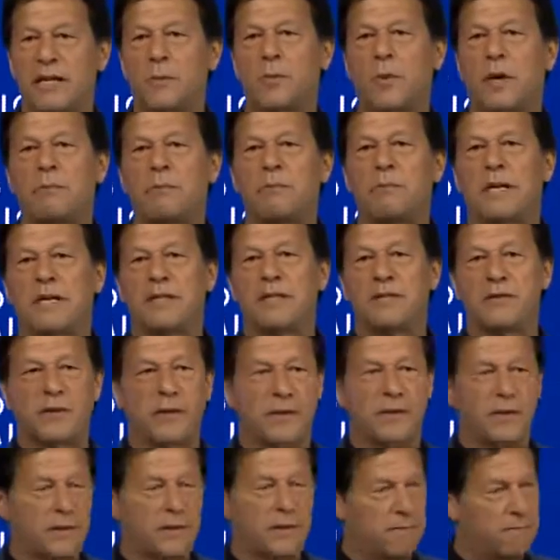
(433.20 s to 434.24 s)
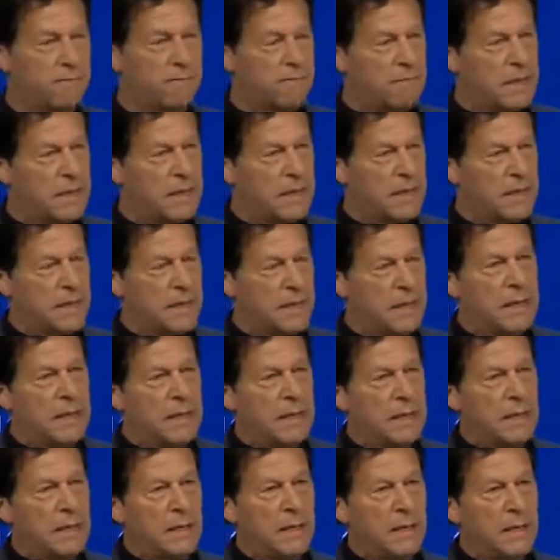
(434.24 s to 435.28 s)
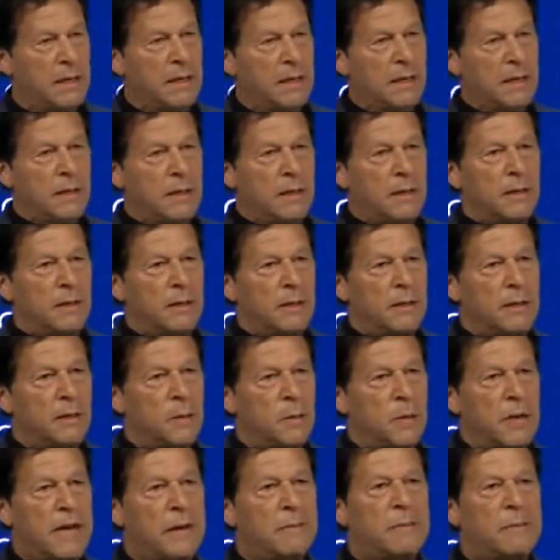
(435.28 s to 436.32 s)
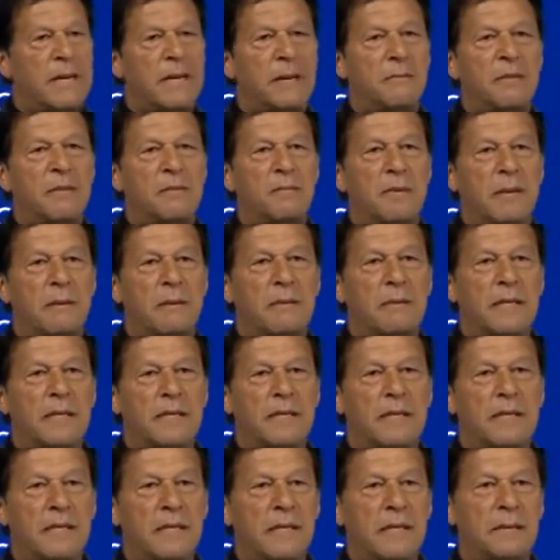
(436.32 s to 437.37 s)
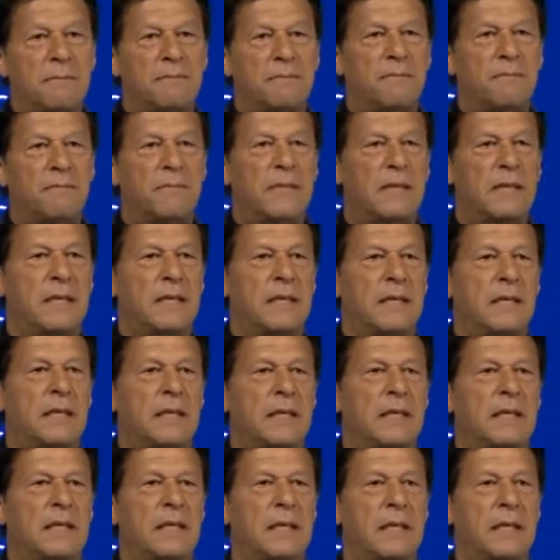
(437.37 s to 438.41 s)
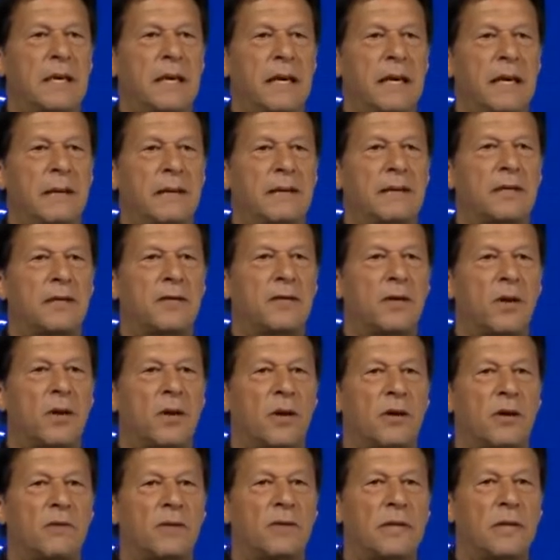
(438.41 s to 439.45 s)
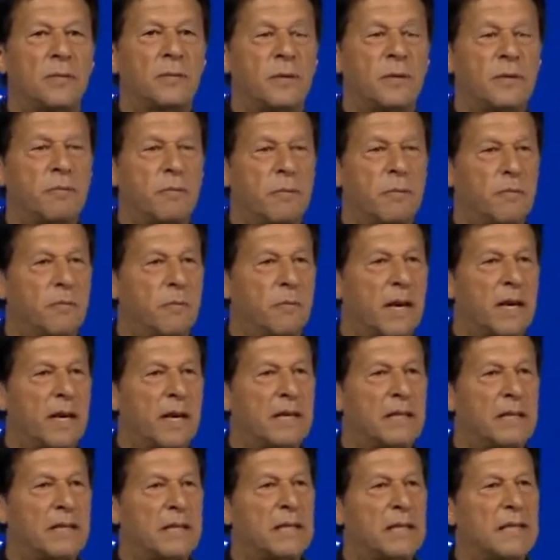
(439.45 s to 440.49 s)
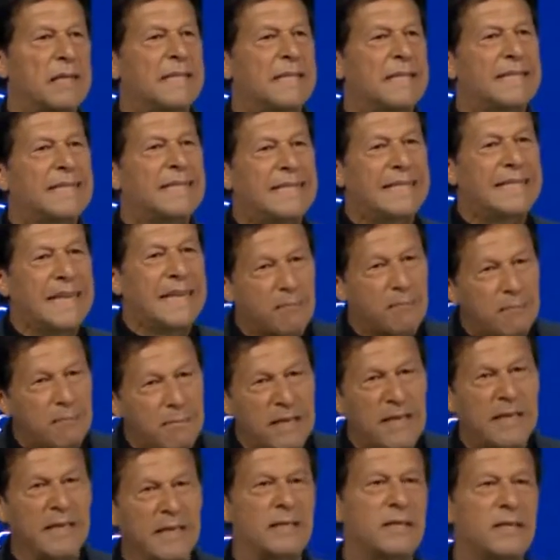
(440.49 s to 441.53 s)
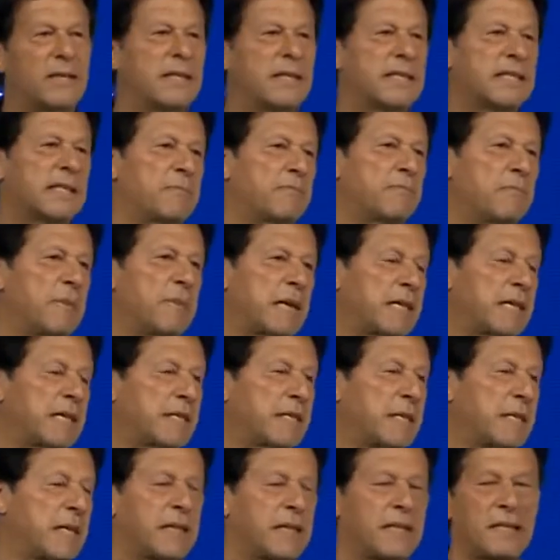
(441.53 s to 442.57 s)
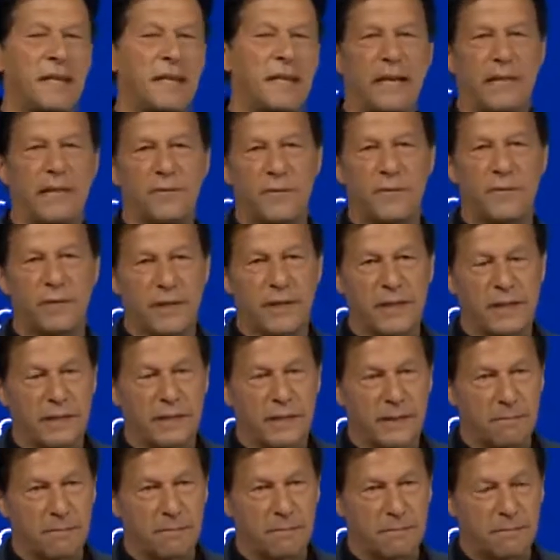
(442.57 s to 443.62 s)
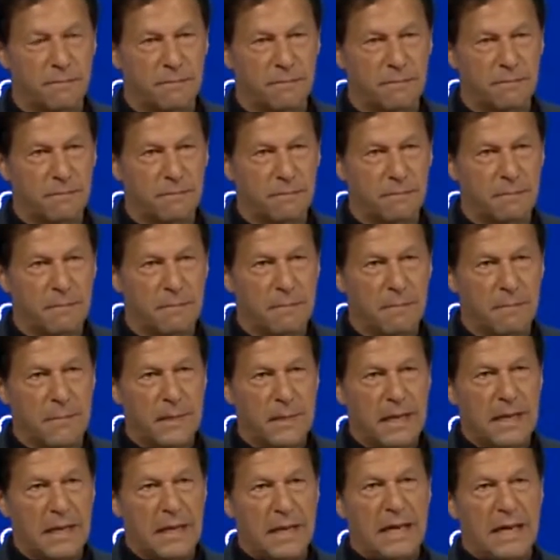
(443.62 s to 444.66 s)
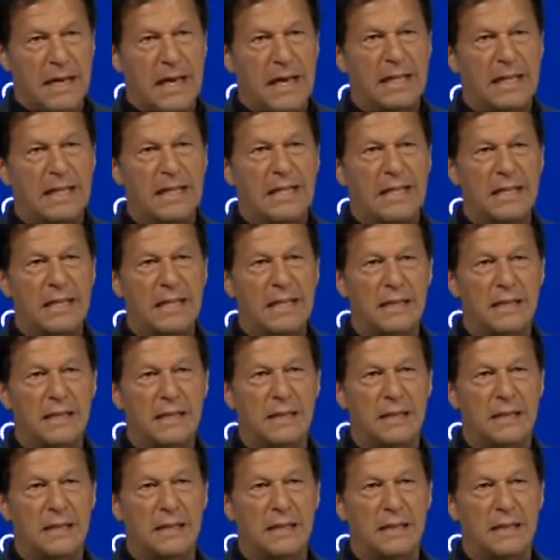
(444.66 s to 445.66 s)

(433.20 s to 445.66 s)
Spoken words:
So when I became the Prime Minister, I resolved that we would plant 10 billion trees in Pakistan in the next 4 years. And this is now our objective.